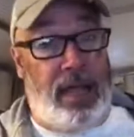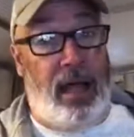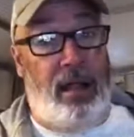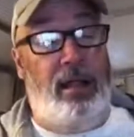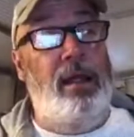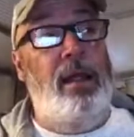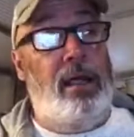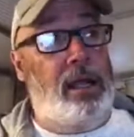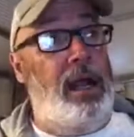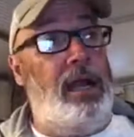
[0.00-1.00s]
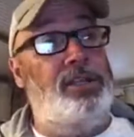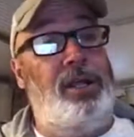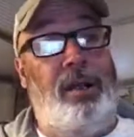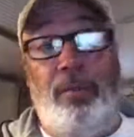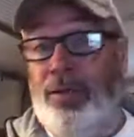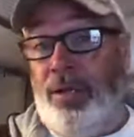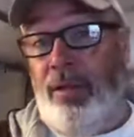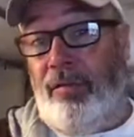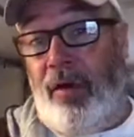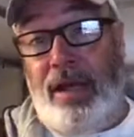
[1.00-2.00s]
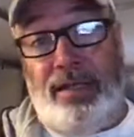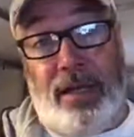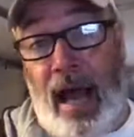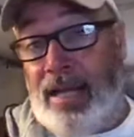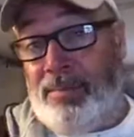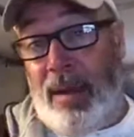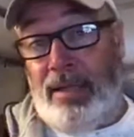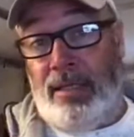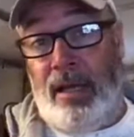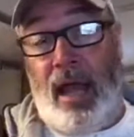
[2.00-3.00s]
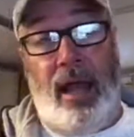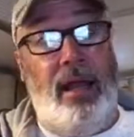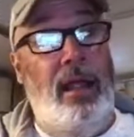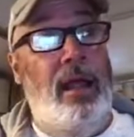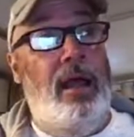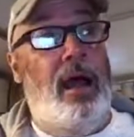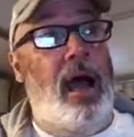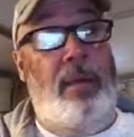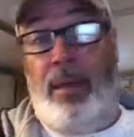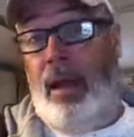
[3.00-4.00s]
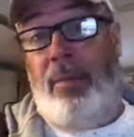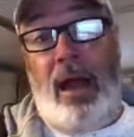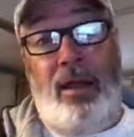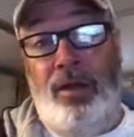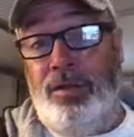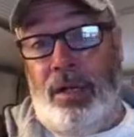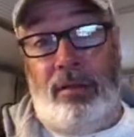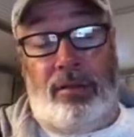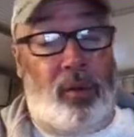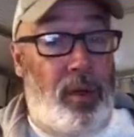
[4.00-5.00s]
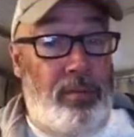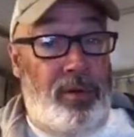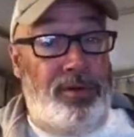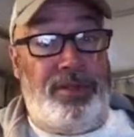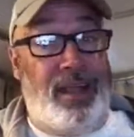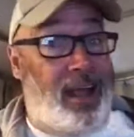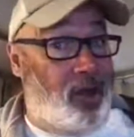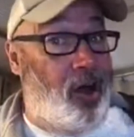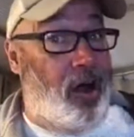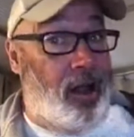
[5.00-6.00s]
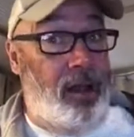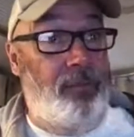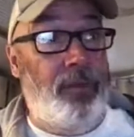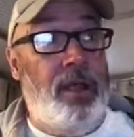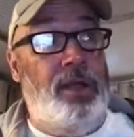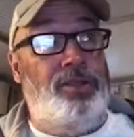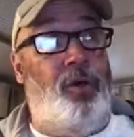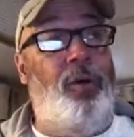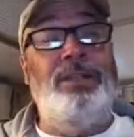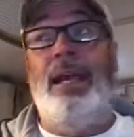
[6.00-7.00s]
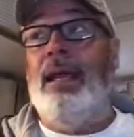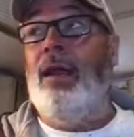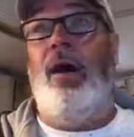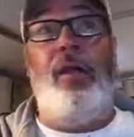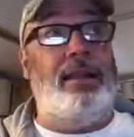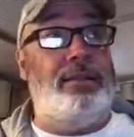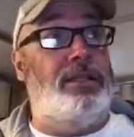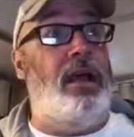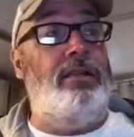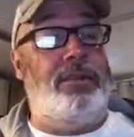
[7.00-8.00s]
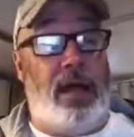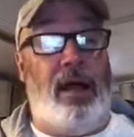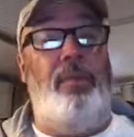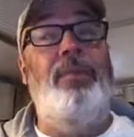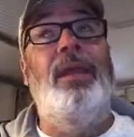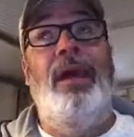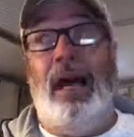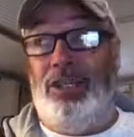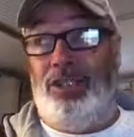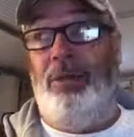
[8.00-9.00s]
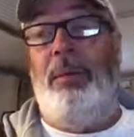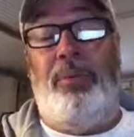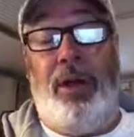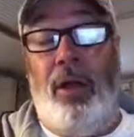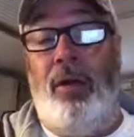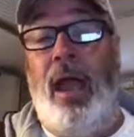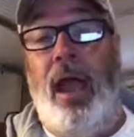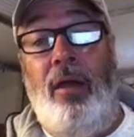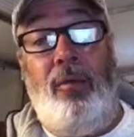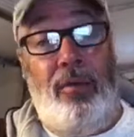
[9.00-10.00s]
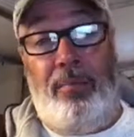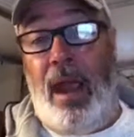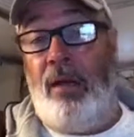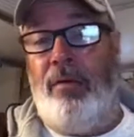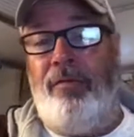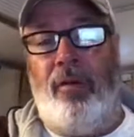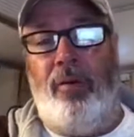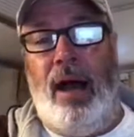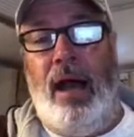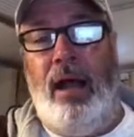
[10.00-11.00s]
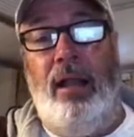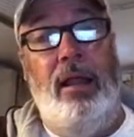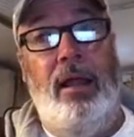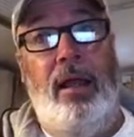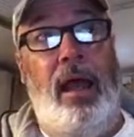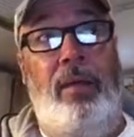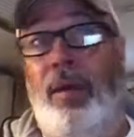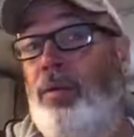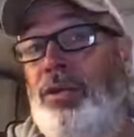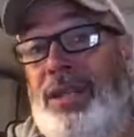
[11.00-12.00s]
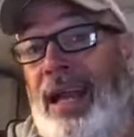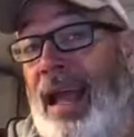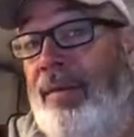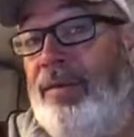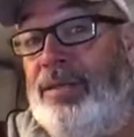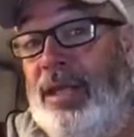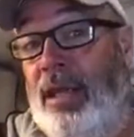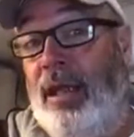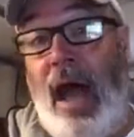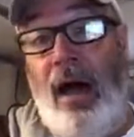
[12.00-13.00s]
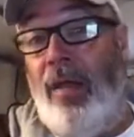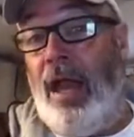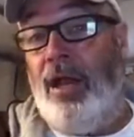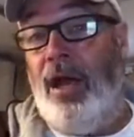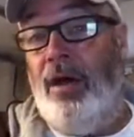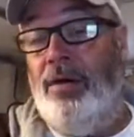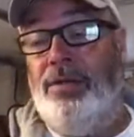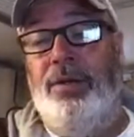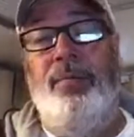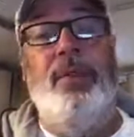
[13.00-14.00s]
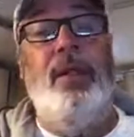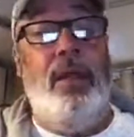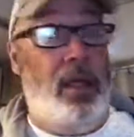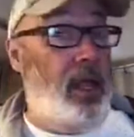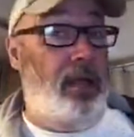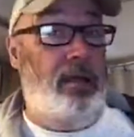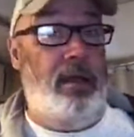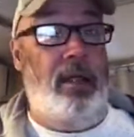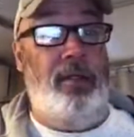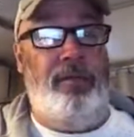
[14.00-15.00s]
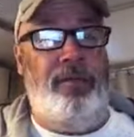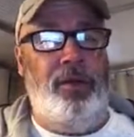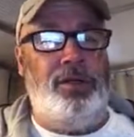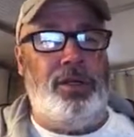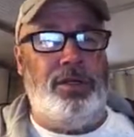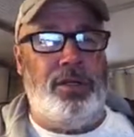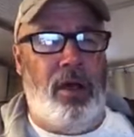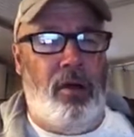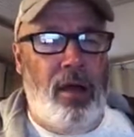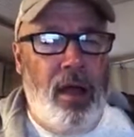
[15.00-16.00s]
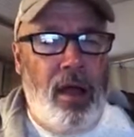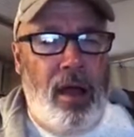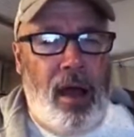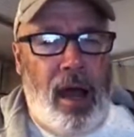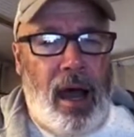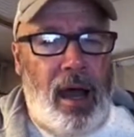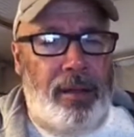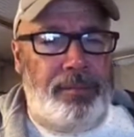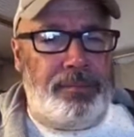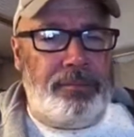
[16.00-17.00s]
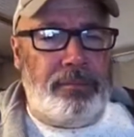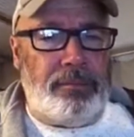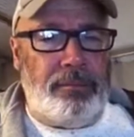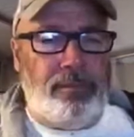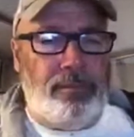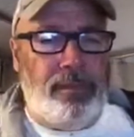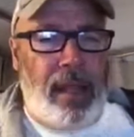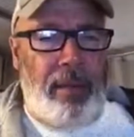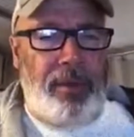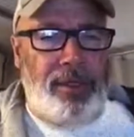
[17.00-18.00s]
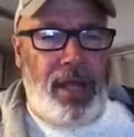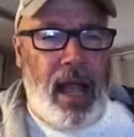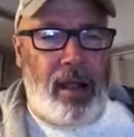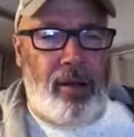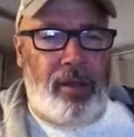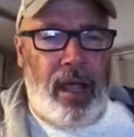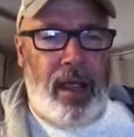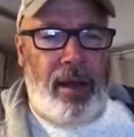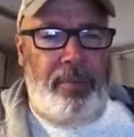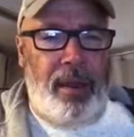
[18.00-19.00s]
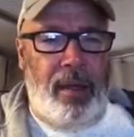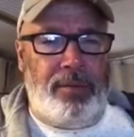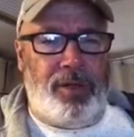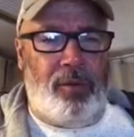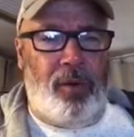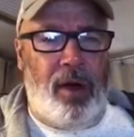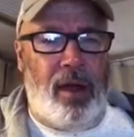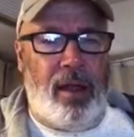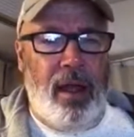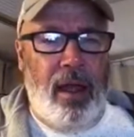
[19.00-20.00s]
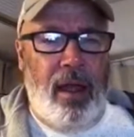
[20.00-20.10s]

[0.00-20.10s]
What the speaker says: cell connection. I'm using the Verizon hotspot tonight, and then I'm not using the WeBoost at all. So once I get all that set up, I should be pretty okay with bandwidth for a while, and then we'll just kind of have to see how that goes in the future. So Captain Jack, okay, 8 p.m. should work.